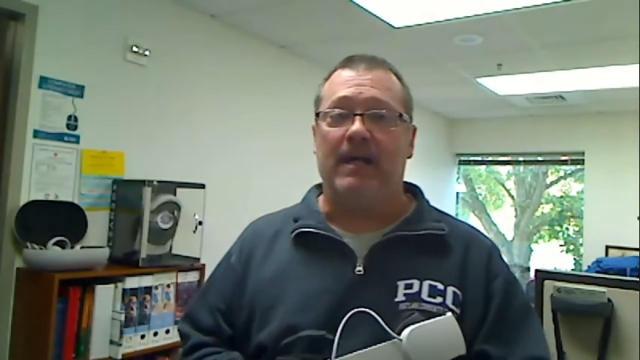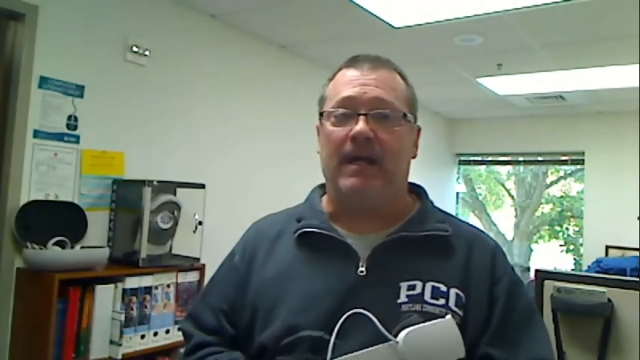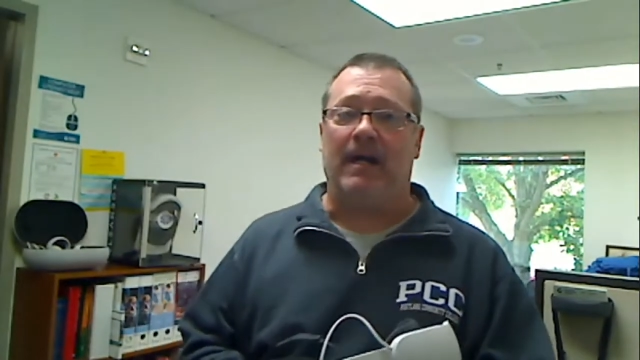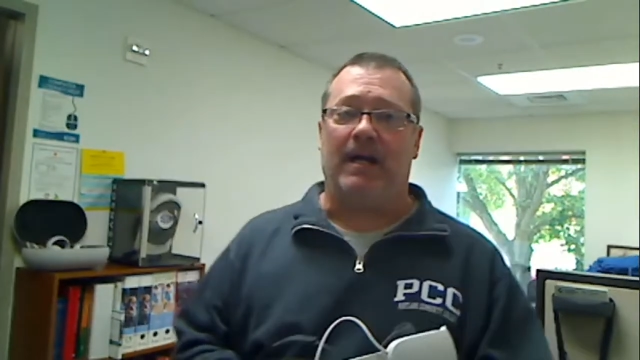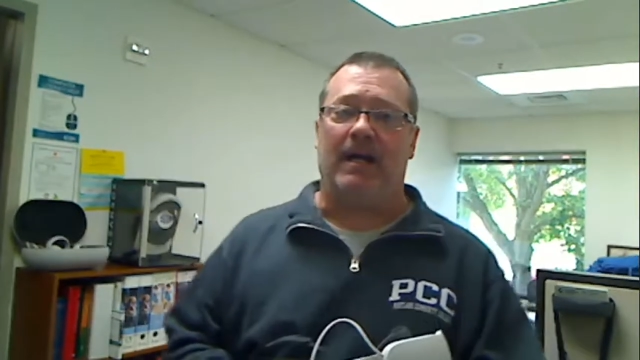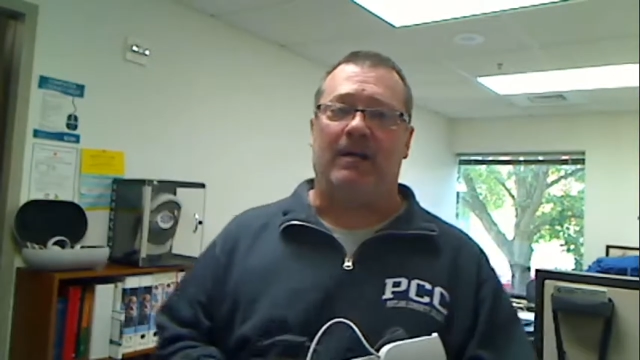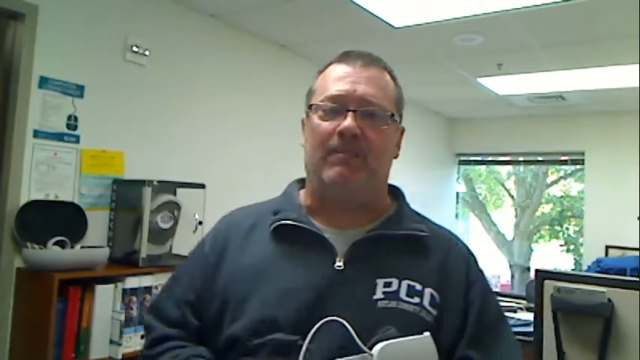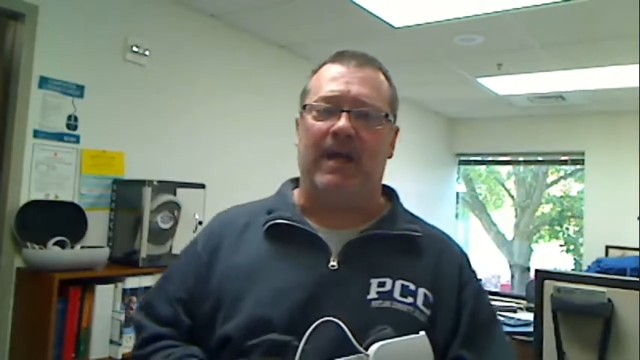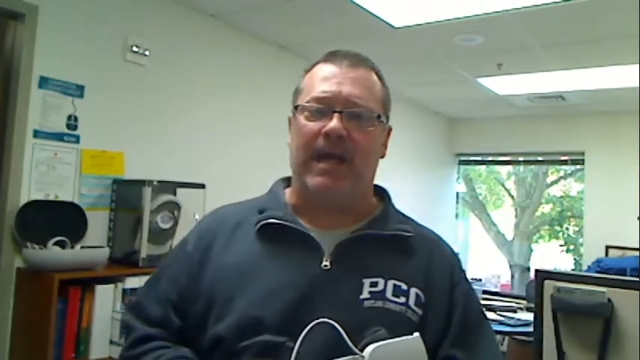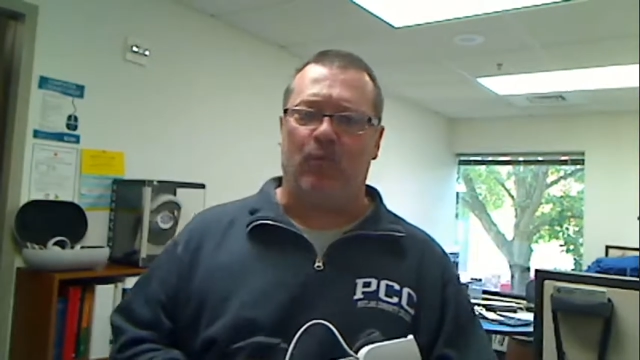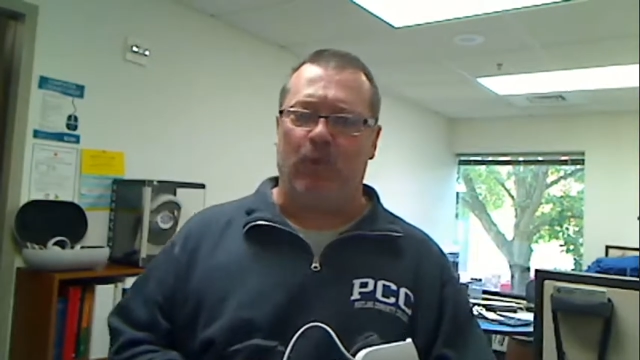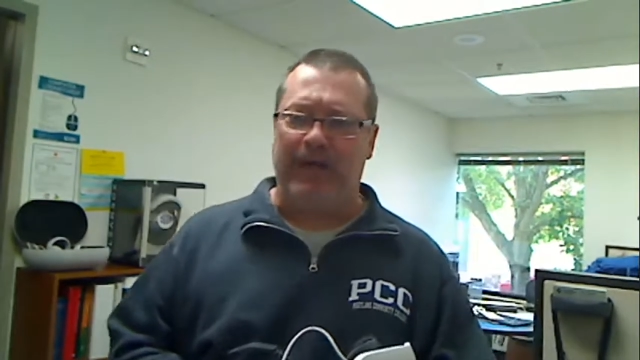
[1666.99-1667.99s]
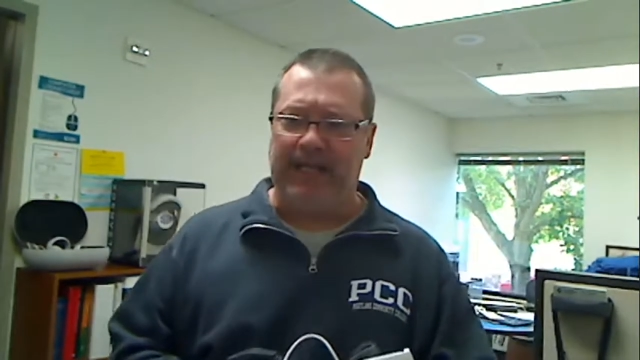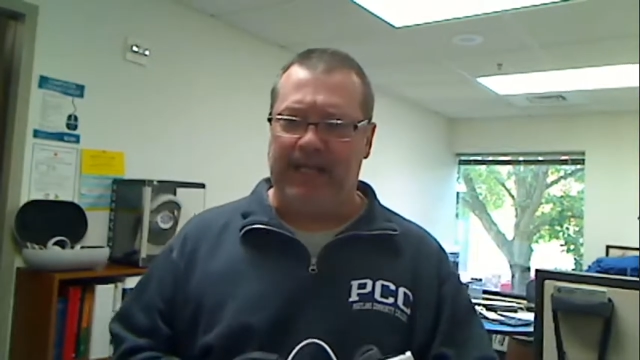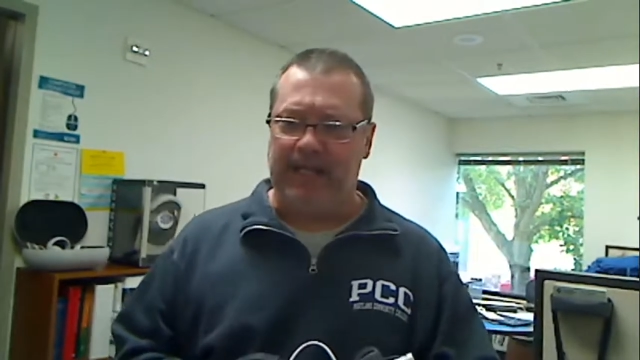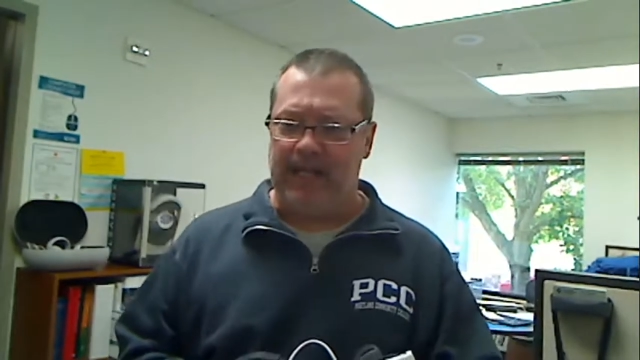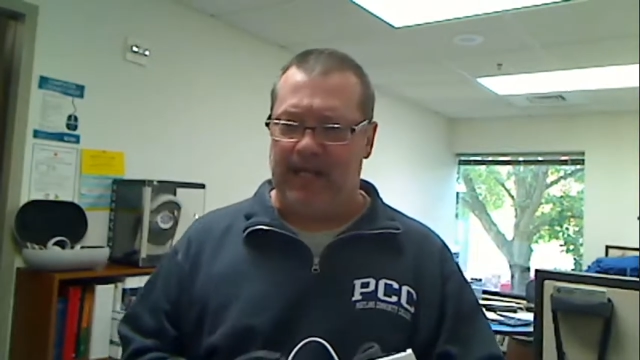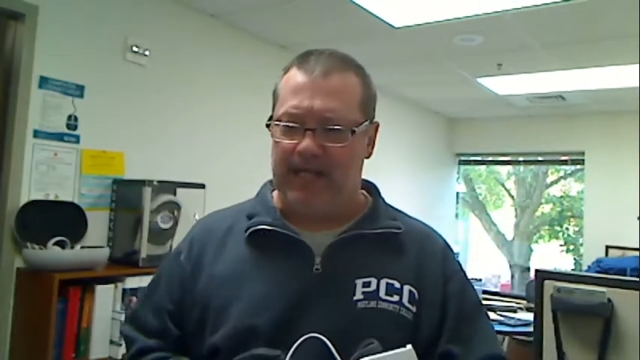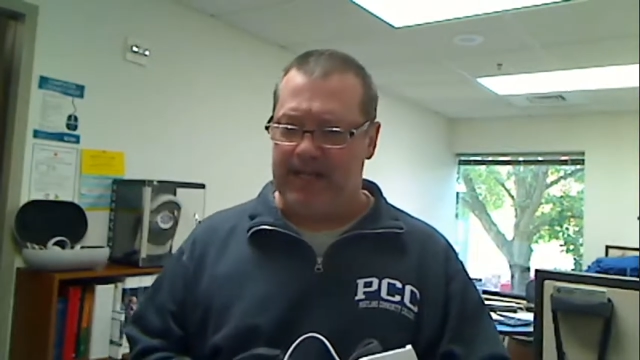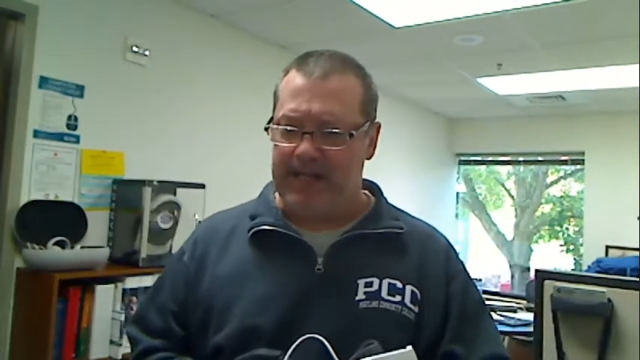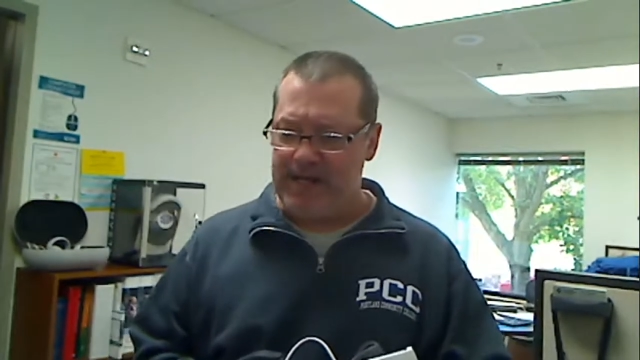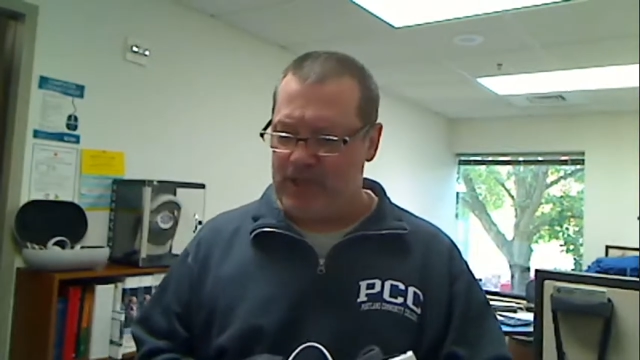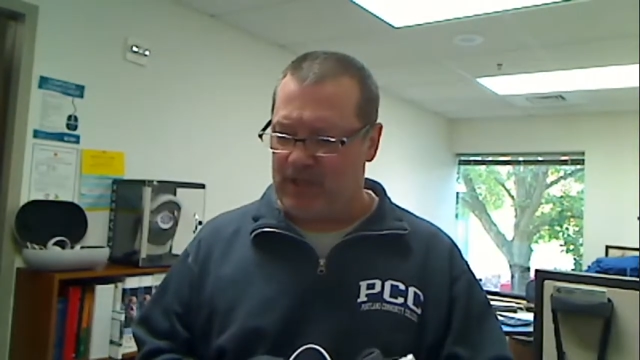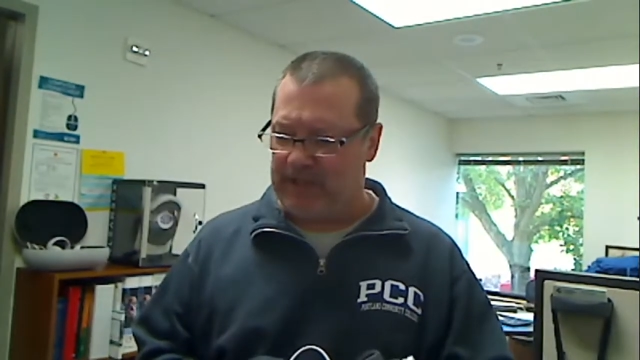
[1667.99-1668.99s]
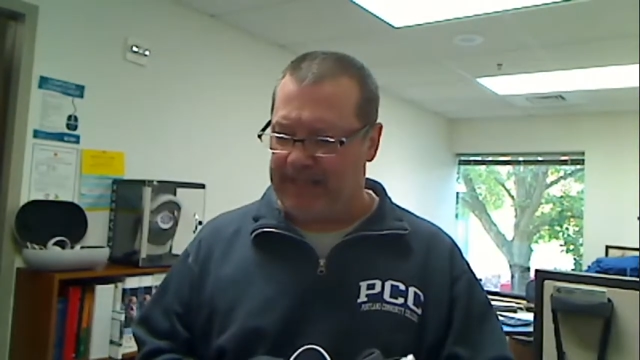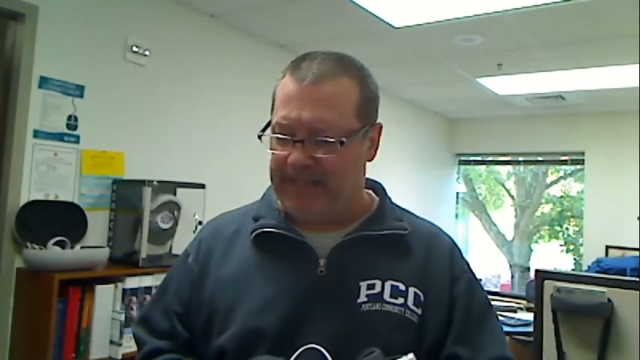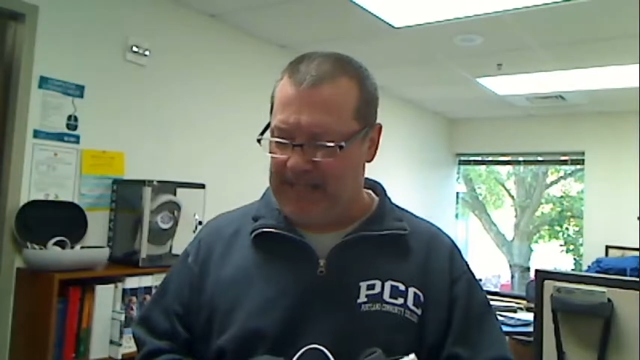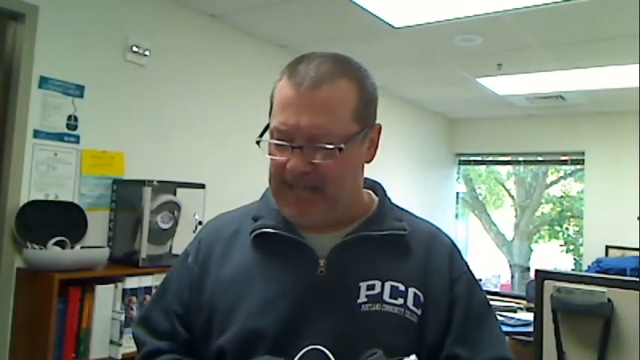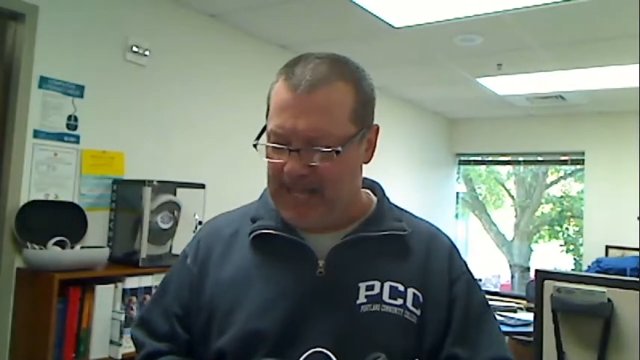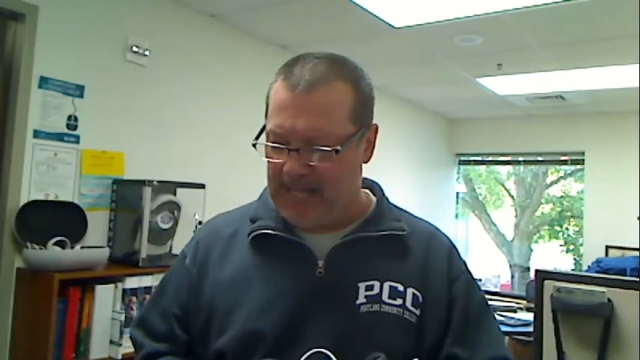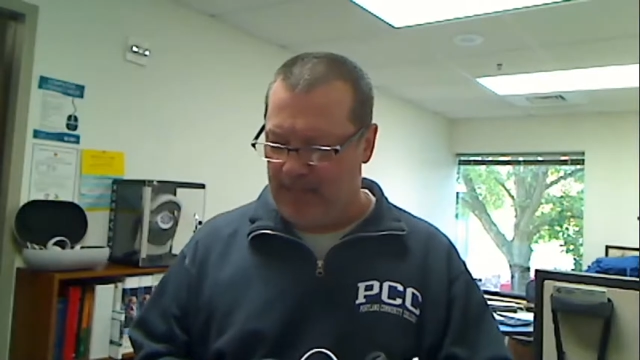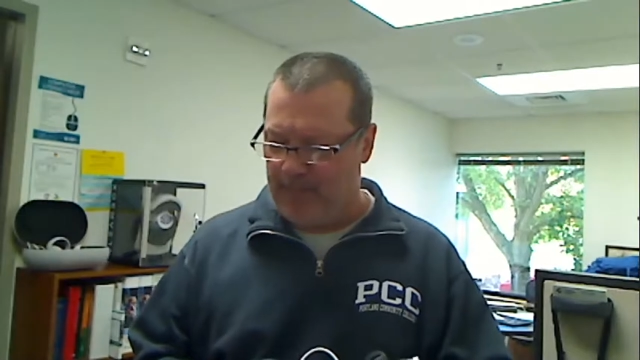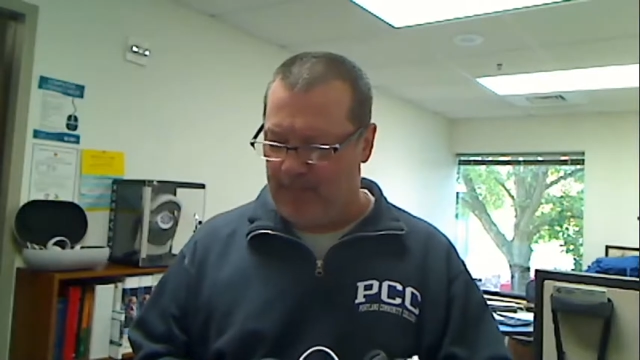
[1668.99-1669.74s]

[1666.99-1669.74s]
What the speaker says: And we initially had